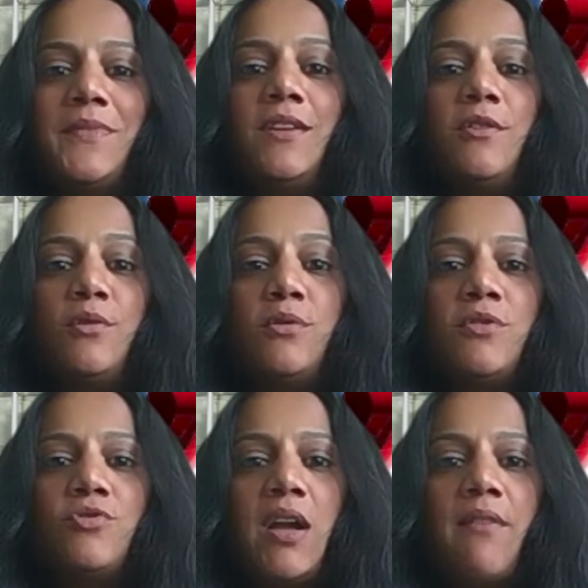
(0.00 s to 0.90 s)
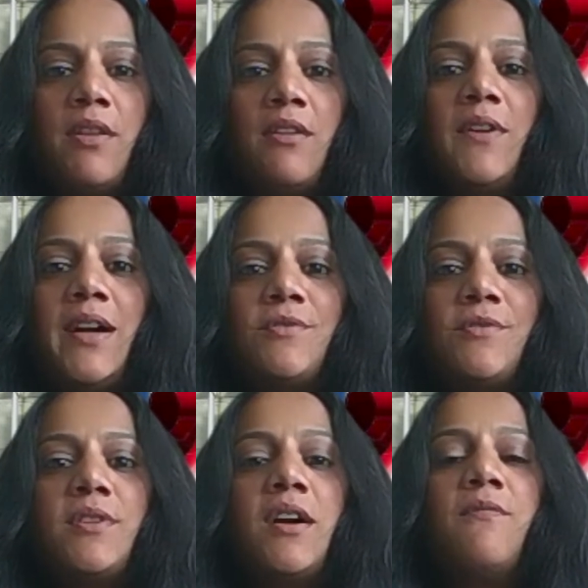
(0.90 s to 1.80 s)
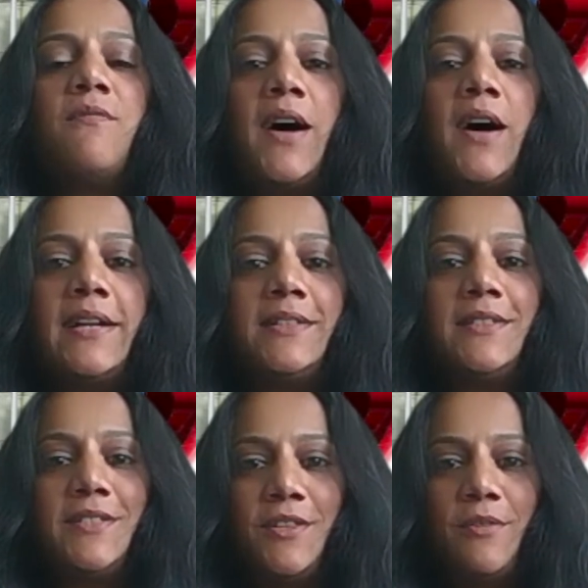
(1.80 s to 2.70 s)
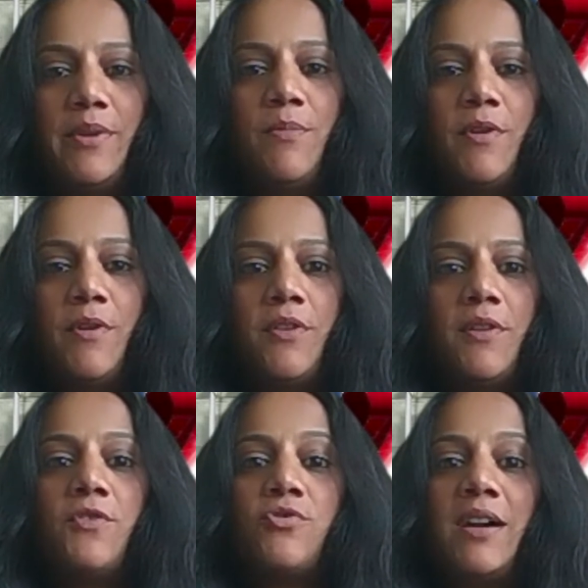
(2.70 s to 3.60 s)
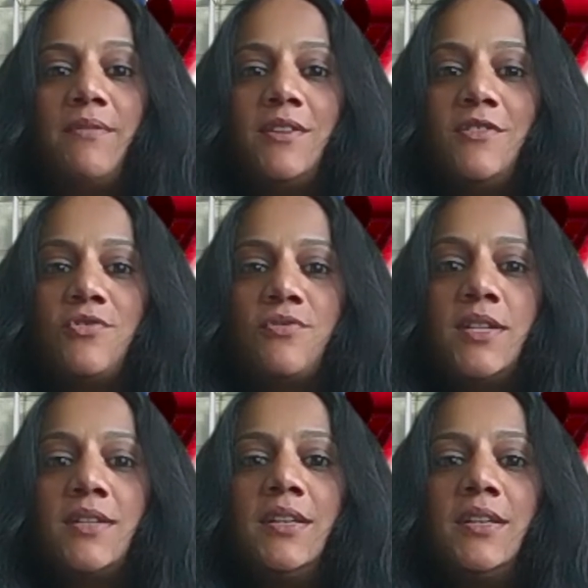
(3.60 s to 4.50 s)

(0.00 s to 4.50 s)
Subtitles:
You, travel advisors, are vital to the rebirth of the travel industry.